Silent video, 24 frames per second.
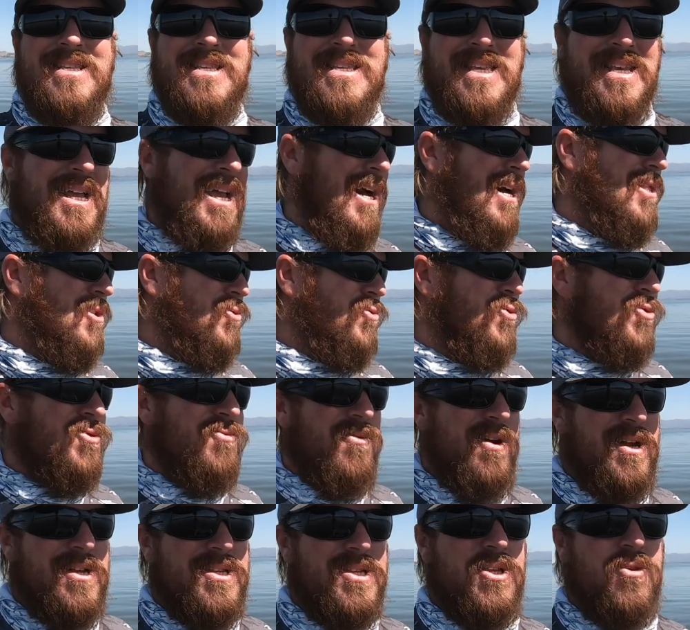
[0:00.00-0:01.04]
the colors, the
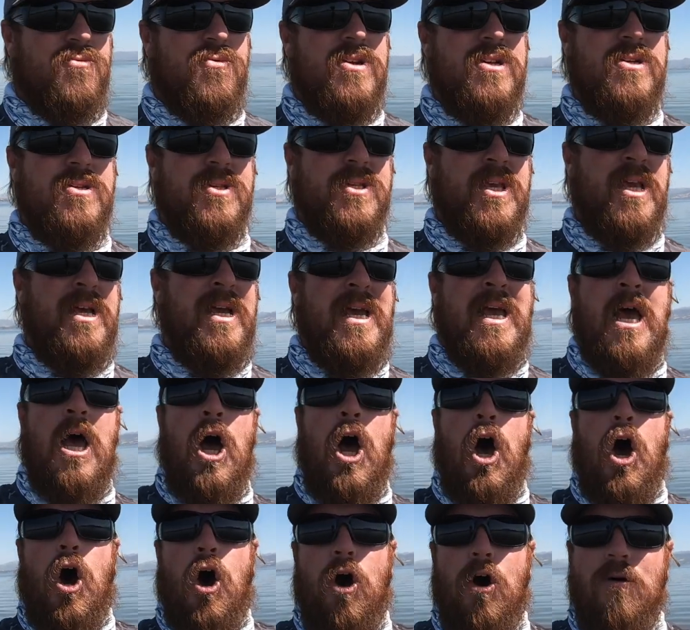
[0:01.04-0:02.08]
rods, the reels.
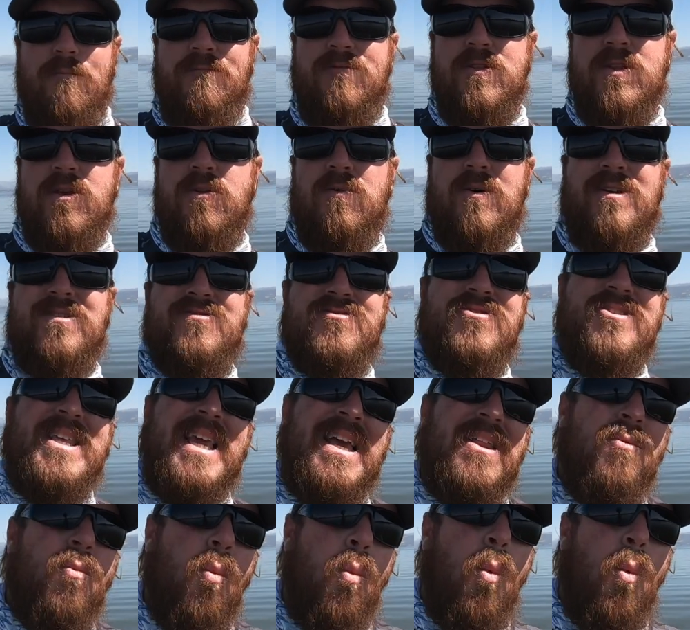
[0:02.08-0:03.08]
Hopefully you understand